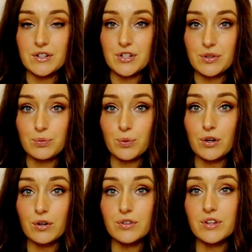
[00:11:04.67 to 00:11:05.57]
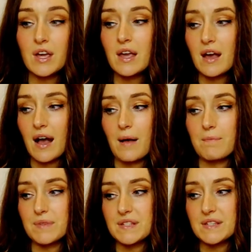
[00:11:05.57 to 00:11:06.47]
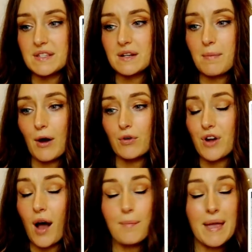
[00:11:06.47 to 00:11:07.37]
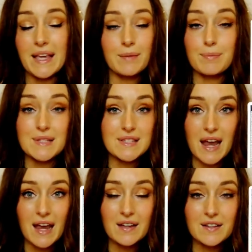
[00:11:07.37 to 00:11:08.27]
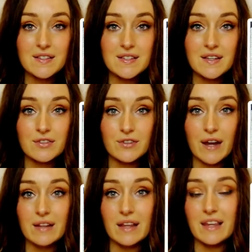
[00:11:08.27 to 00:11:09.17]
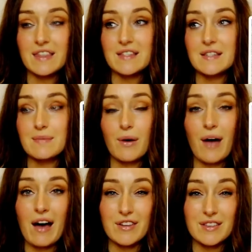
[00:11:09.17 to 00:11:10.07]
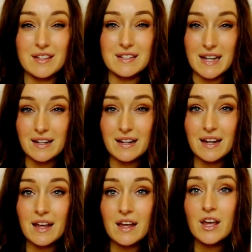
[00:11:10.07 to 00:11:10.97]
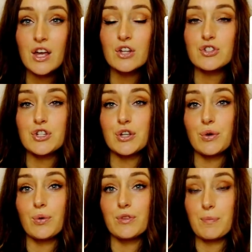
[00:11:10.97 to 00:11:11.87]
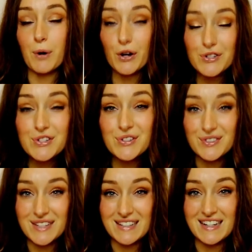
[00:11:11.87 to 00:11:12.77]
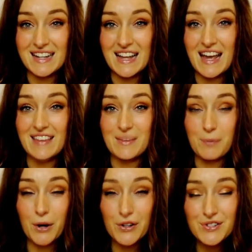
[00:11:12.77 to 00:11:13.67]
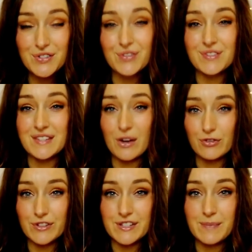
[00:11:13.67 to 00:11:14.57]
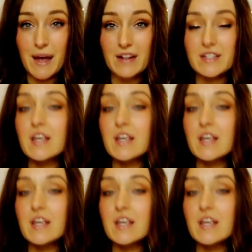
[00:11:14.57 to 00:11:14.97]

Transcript: to the world. This isn't about not making mistakes, right? Like, this is about having the dignity, to the personal dignity and the personal self-respect,